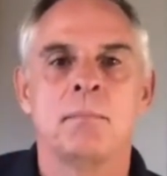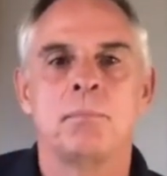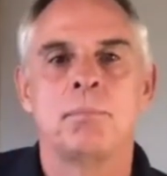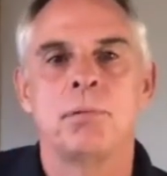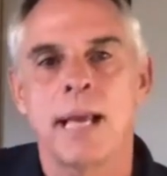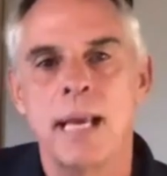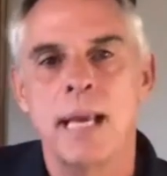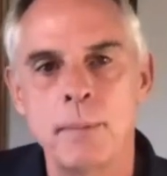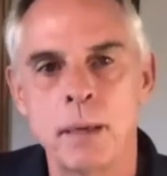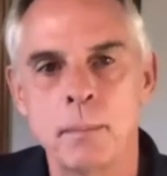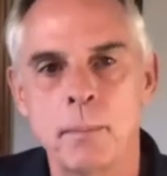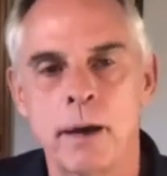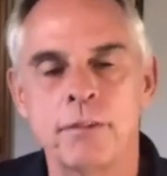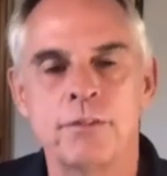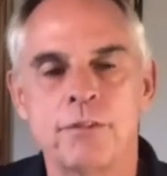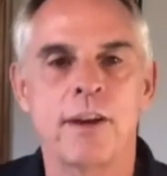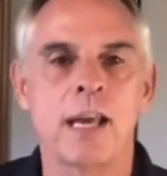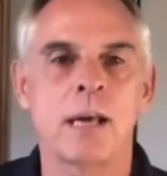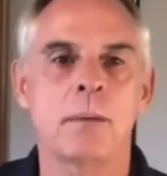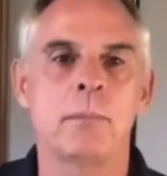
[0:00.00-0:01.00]
blaming my
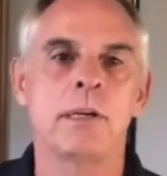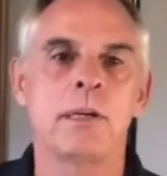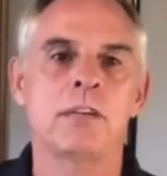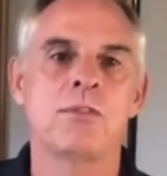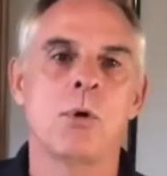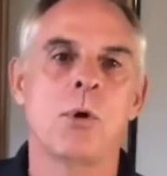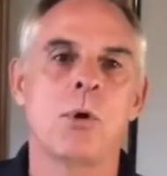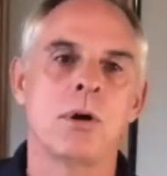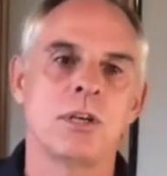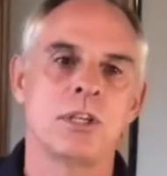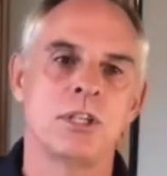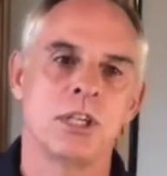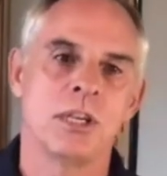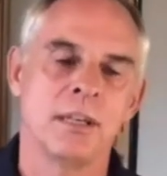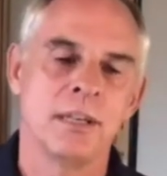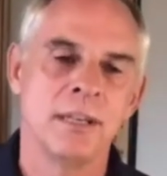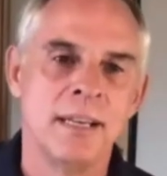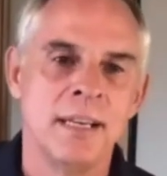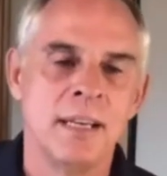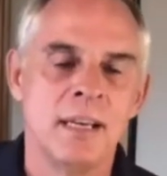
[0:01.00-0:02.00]
family of origin,